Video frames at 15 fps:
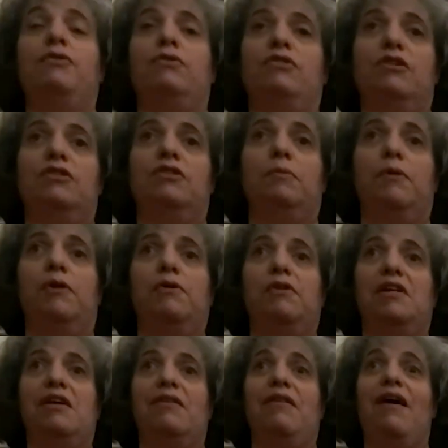
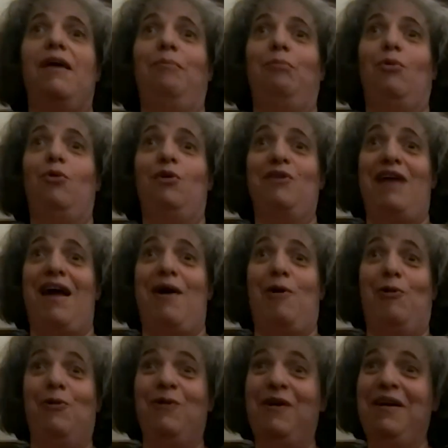disability a lot more
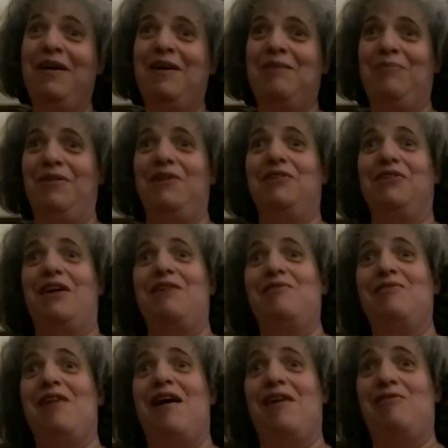now because
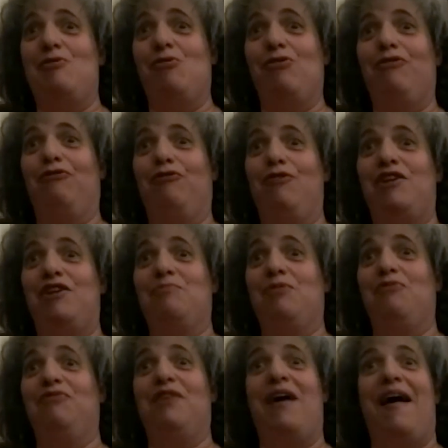I know the freedom
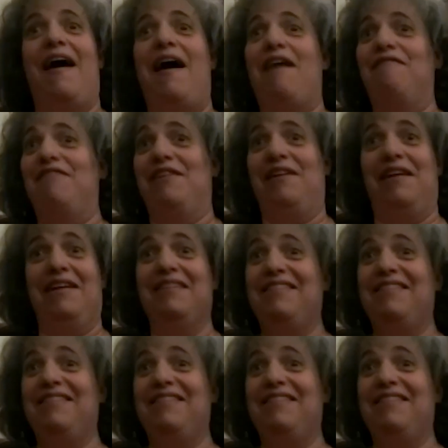of not having it.